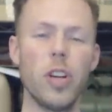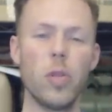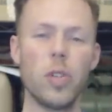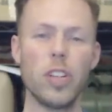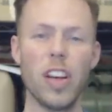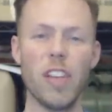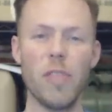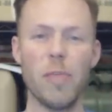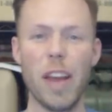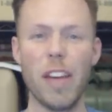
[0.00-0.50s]
which
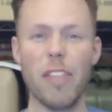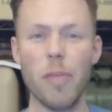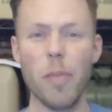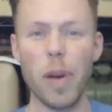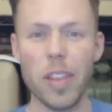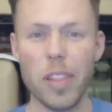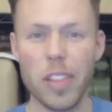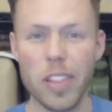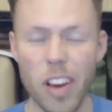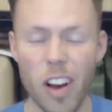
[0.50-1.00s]
I've made for
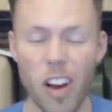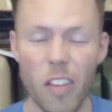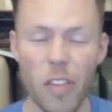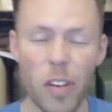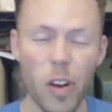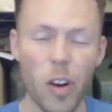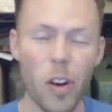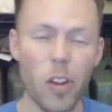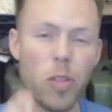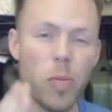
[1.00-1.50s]
myself
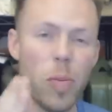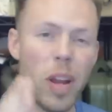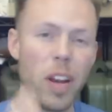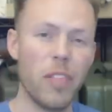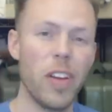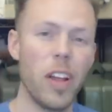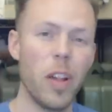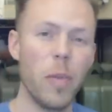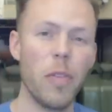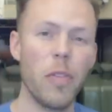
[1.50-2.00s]
and also made
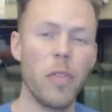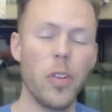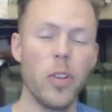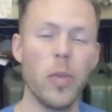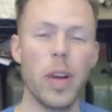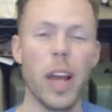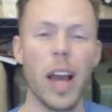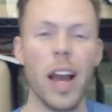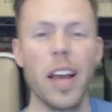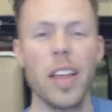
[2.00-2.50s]
available for you
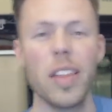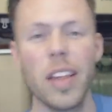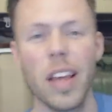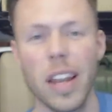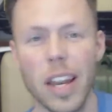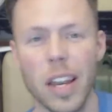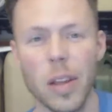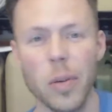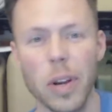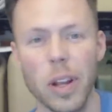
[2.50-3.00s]
guys and
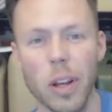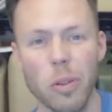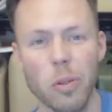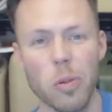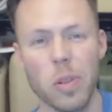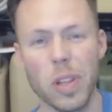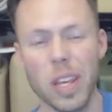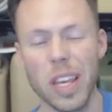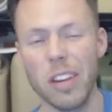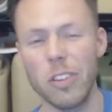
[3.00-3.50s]
anyone else
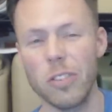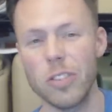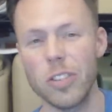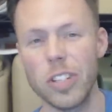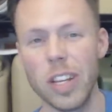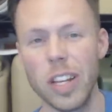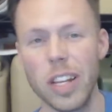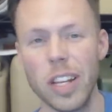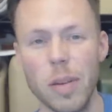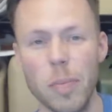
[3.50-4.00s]
who's
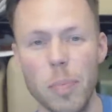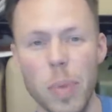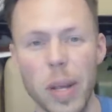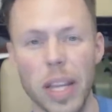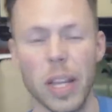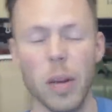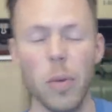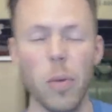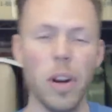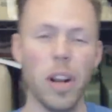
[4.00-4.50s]
interested in
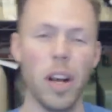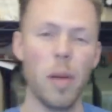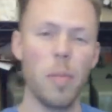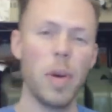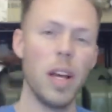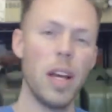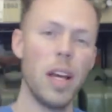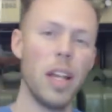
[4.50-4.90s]
picking one up.